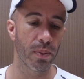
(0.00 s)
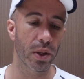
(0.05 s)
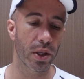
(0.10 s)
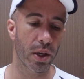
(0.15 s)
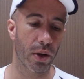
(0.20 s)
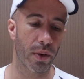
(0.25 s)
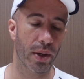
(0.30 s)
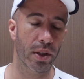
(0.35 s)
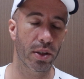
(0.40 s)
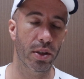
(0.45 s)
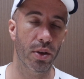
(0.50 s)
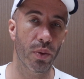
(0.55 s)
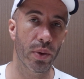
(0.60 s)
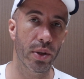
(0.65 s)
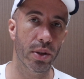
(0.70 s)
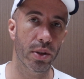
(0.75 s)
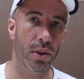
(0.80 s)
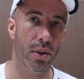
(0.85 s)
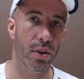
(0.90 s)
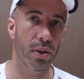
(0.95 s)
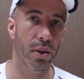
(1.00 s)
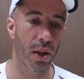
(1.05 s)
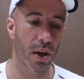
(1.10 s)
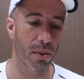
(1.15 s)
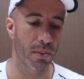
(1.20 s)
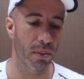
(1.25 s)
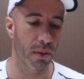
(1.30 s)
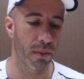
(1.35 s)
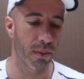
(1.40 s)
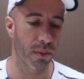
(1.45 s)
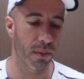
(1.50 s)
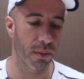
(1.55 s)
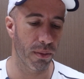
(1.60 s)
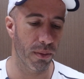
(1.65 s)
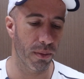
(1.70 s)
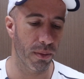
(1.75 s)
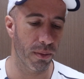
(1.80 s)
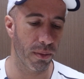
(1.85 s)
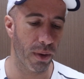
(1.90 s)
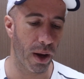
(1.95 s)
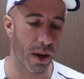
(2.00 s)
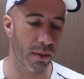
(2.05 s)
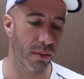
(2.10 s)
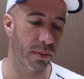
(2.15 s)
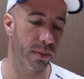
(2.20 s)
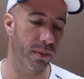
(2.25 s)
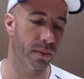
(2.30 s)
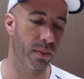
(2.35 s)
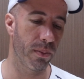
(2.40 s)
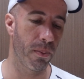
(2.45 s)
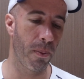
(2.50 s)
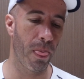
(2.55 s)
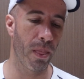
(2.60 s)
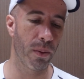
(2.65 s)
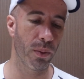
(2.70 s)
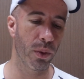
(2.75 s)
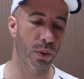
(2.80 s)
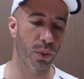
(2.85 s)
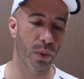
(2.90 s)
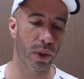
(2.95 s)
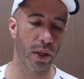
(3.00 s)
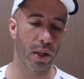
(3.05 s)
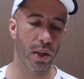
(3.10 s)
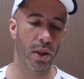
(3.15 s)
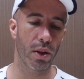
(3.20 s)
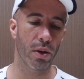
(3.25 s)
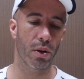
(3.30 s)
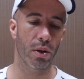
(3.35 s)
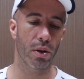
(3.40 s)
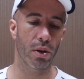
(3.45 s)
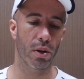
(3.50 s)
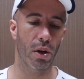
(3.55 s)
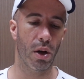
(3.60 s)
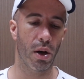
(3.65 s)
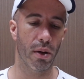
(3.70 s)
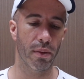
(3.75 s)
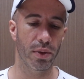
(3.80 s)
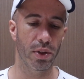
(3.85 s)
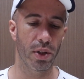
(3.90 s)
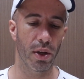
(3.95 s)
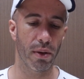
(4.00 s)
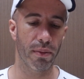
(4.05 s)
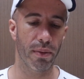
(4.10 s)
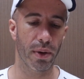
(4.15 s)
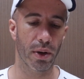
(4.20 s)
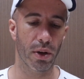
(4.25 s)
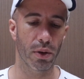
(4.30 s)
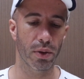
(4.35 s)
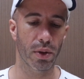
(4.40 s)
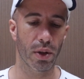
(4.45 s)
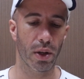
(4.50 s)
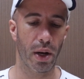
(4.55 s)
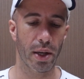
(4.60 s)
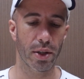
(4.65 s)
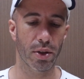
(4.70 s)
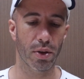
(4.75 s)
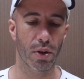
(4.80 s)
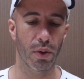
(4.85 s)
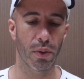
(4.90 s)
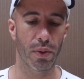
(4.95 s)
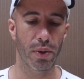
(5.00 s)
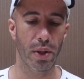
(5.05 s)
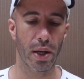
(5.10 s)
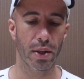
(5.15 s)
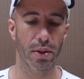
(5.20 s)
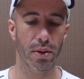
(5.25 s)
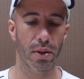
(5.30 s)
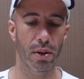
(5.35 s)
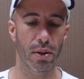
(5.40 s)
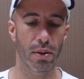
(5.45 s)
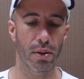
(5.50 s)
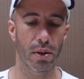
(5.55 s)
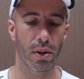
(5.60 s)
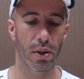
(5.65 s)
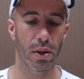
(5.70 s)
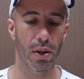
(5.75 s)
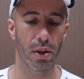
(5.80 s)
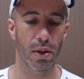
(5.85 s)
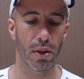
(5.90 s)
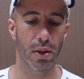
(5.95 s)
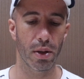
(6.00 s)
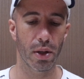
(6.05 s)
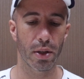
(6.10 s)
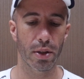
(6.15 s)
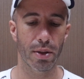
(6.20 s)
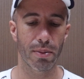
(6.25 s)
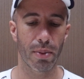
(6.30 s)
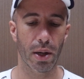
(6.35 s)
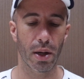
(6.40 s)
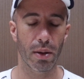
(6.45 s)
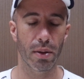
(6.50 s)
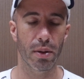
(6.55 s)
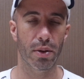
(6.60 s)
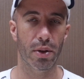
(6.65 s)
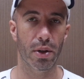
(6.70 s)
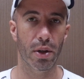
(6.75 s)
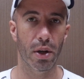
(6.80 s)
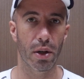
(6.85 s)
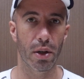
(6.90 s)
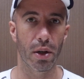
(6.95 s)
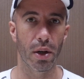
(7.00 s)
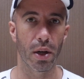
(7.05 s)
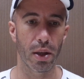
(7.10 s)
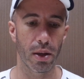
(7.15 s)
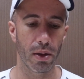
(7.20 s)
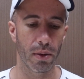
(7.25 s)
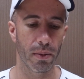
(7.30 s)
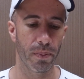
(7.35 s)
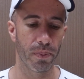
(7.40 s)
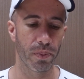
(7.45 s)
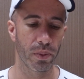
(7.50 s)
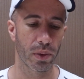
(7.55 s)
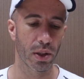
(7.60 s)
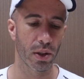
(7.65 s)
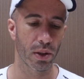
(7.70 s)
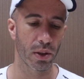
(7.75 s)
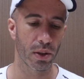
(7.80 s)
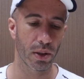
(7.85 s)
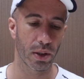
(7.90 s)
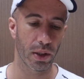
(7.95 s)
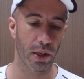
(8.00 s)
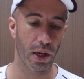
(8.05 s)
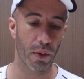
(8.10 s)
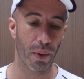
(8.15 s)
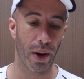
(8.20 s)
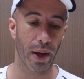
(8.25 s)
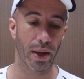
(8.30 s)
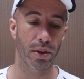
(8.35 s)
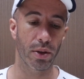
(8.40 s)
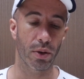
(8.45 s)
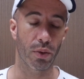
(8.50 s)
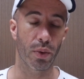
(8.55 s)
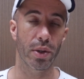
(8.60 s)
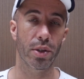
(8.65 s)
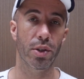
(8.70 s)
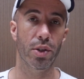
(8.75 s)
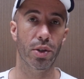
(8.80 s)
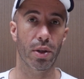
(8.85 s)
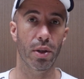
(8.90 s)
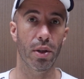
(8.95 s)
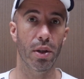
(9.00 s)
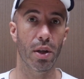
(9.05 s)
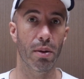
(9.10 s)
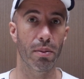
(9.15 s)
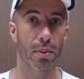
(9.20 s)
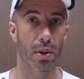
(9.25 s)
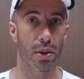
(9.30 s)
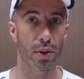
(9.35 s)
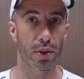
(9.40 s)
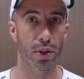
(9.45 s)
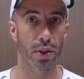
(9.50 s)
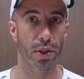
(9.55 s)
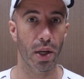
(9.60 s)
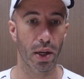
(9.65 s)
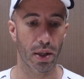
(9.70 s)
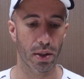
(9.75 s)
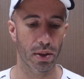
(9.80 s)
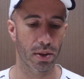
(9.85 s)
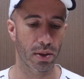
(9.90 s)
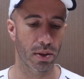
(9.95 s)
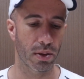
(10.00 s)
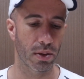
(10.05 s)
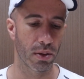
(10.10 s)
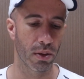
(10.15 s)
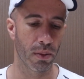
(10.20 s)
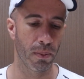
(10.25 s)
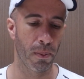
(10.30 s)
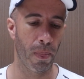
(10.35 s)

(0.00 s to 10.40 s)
Characteristic number 5. Reading of difficult classical testing is begun early. Characteristic number 6.